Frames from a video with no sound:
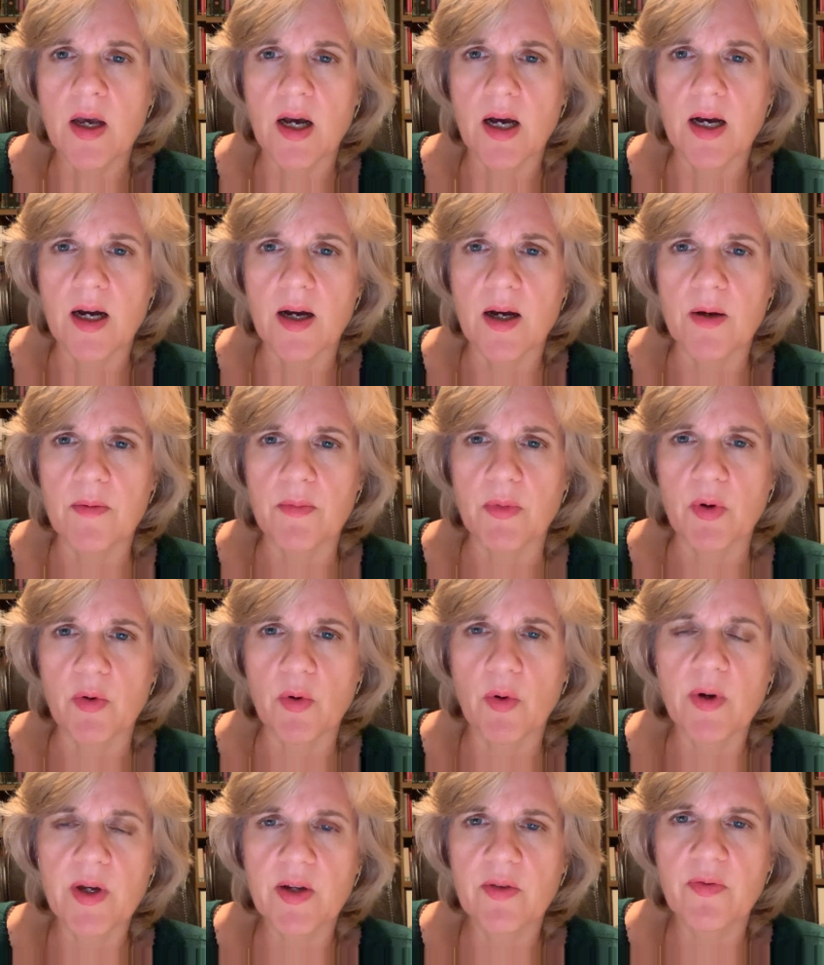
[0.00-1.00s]

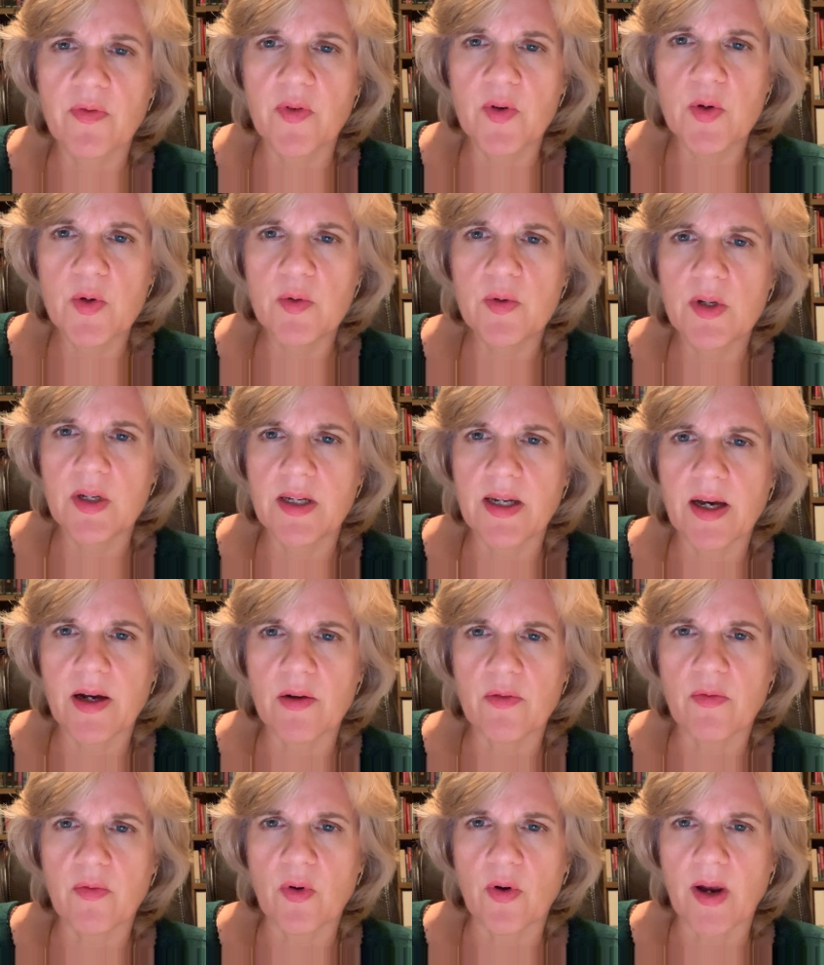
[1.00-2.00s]
Growing food
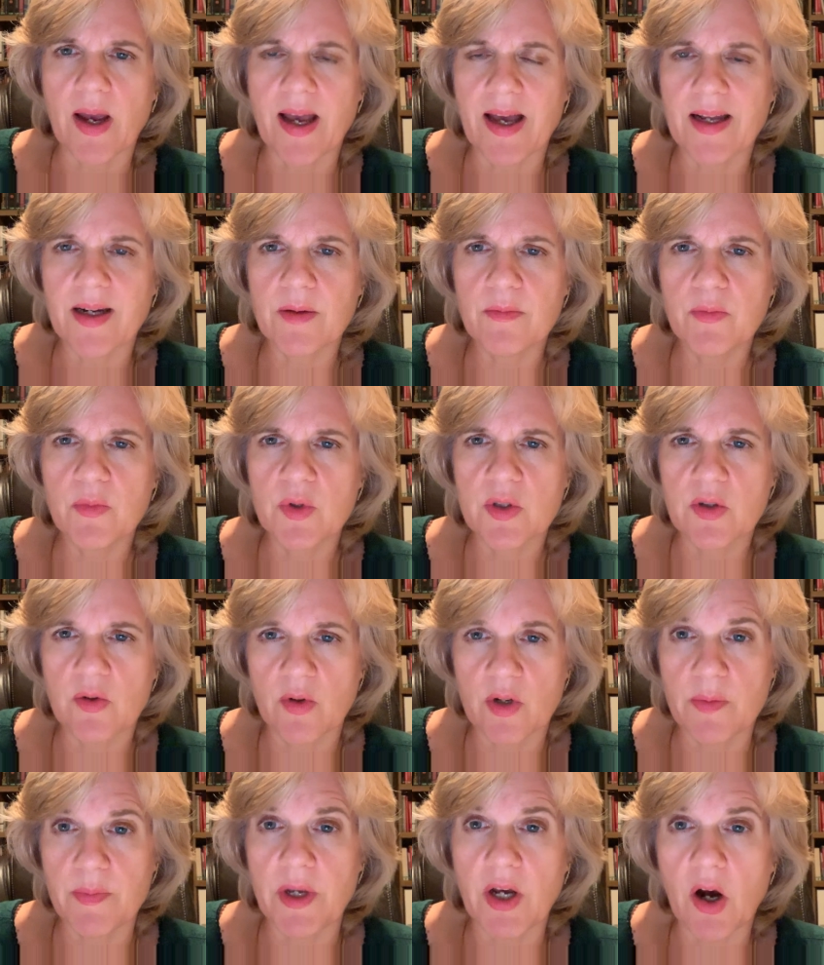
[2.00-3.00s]
now for Adam was
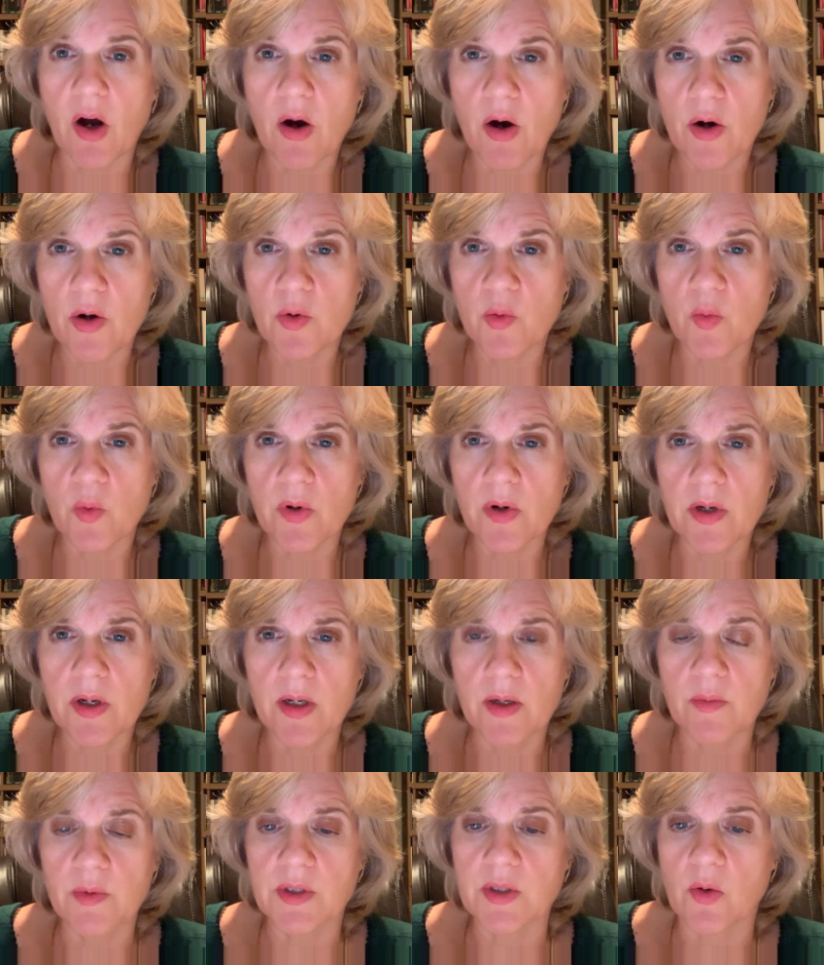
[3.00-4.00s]
going to be hard work,
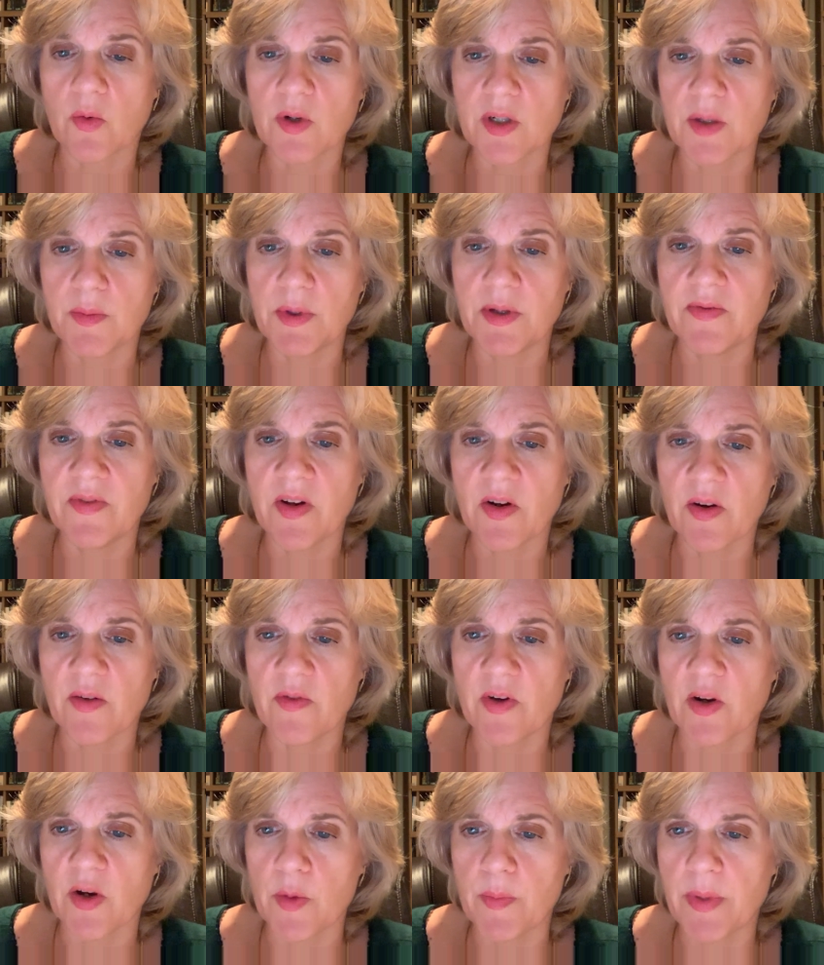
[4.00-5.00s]
and it was going to be very,
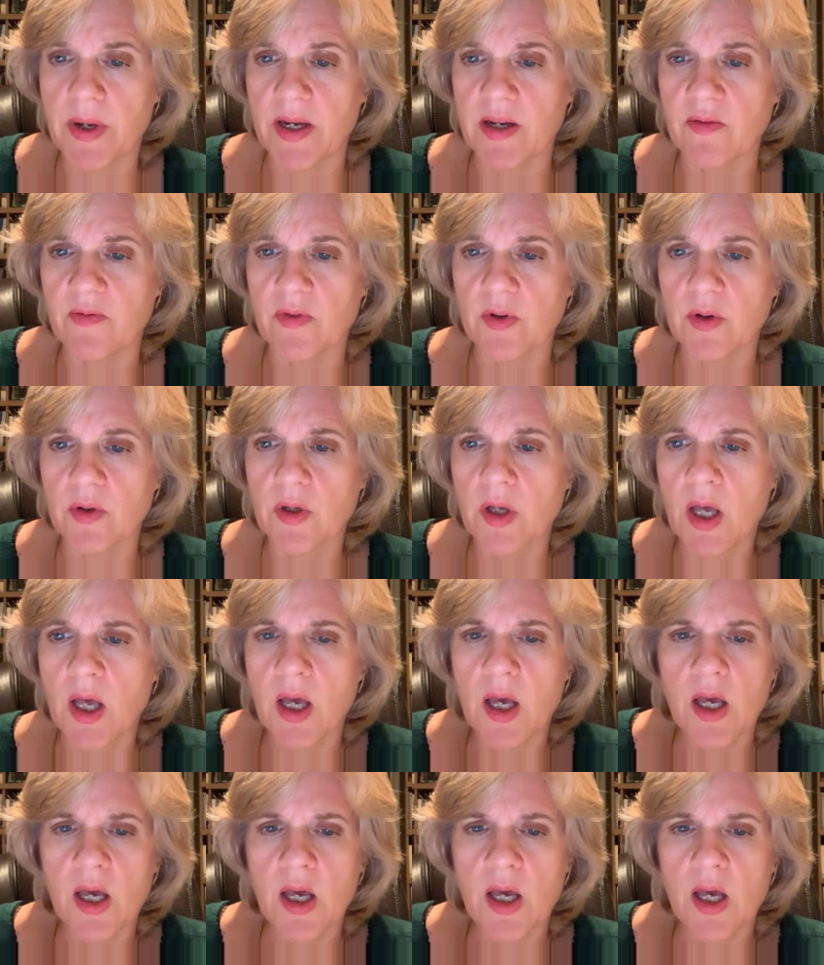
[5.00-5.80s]
very painful.